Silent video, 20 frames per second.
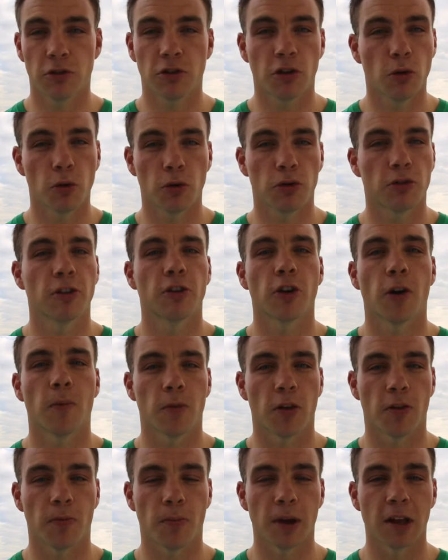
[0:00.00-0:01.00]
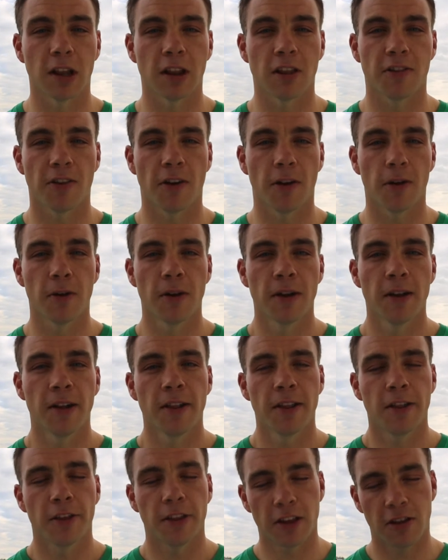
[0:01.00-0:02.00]
2 or 3 times the speed. So
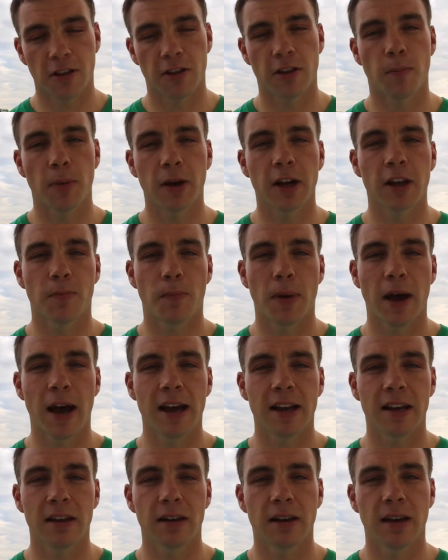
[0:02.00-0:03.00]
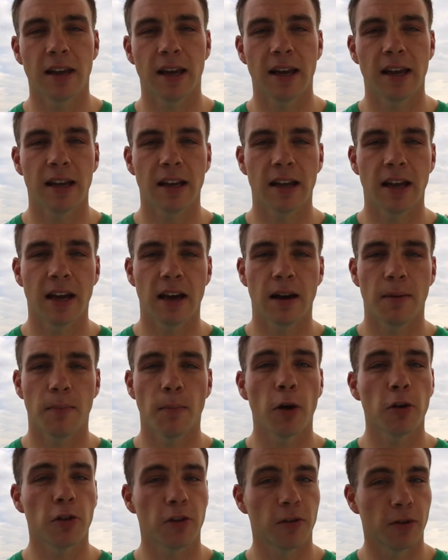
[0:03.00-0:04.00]
this is the biggest part, and
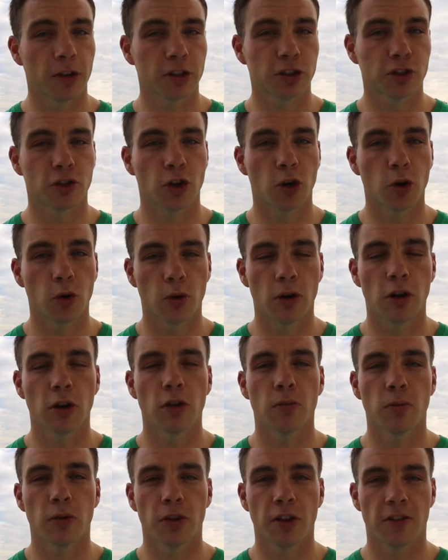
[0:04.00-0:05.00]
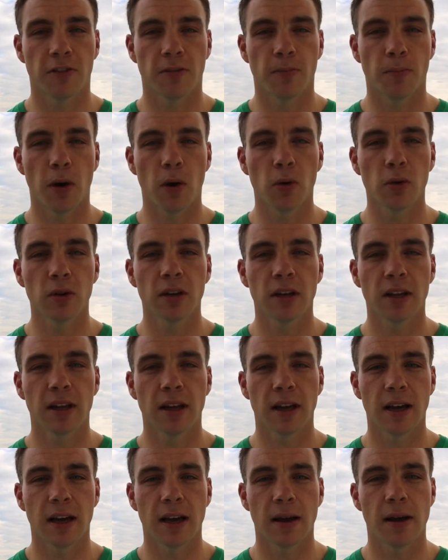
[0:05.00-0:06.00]
most of us struggled a lot with this in Poland,
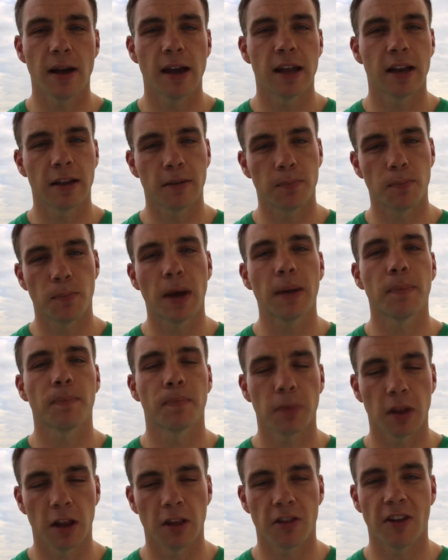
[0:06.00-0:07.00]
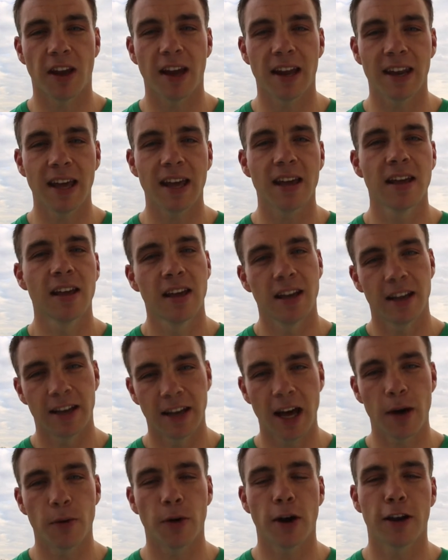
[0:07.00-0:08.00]
but in saying that,
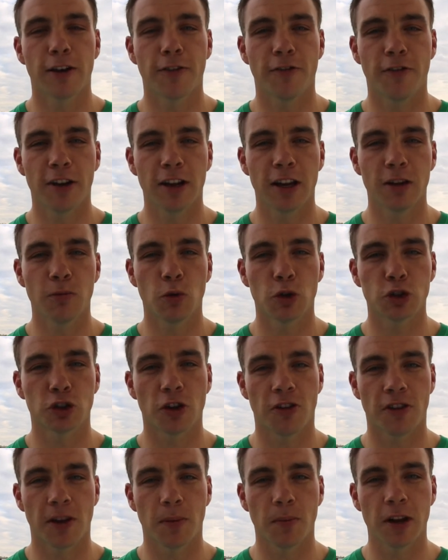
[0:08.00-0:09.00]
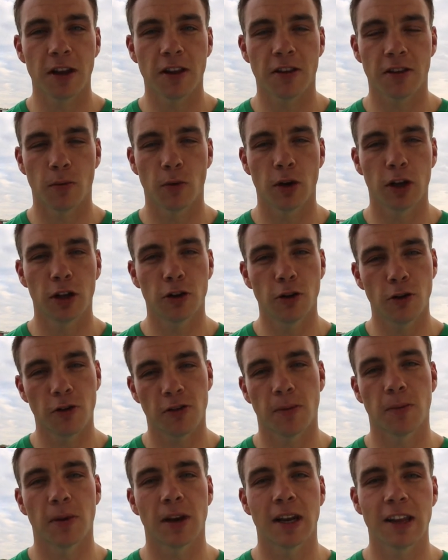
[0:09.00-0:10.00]
now we're going to Finland, which is similar, so we can
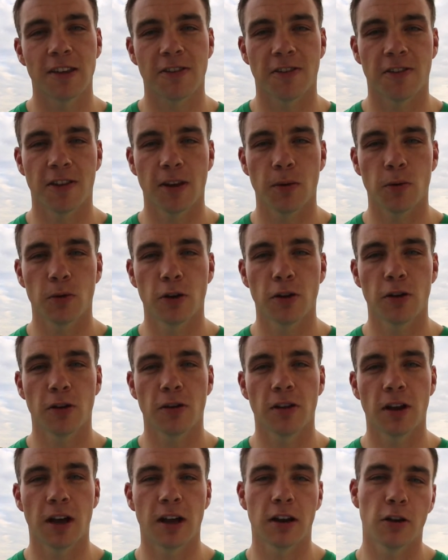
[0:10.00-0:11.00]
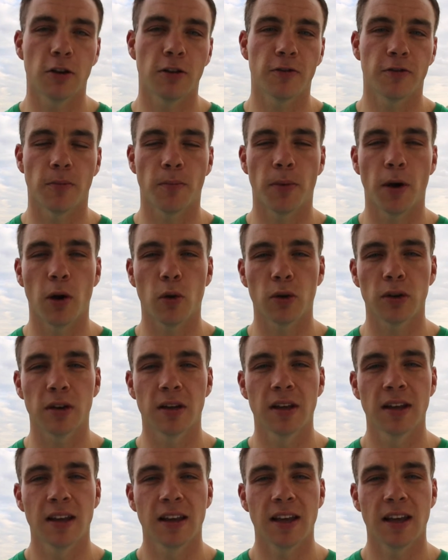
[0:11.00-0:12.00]
use some of the lessons that we learned from
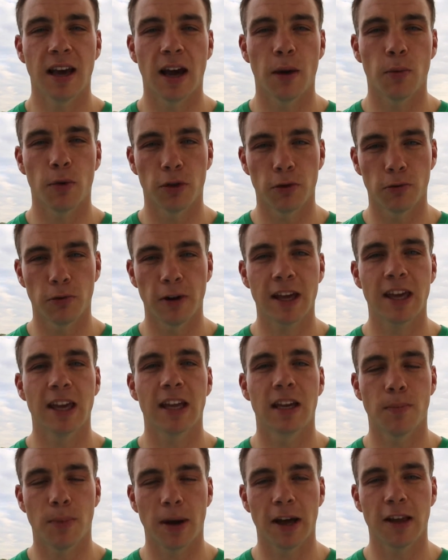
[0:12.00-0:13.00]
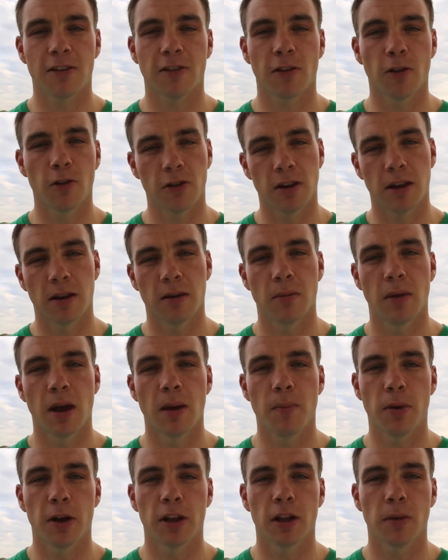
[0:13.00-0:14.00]
Poland with the recce and the pace notes and
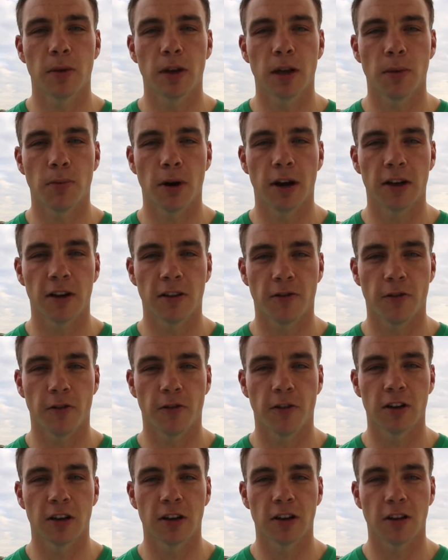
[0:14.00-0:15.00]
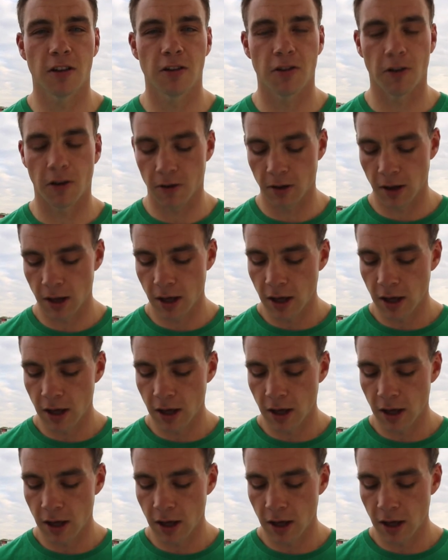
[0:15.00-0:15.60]
put them into practice for Finland. So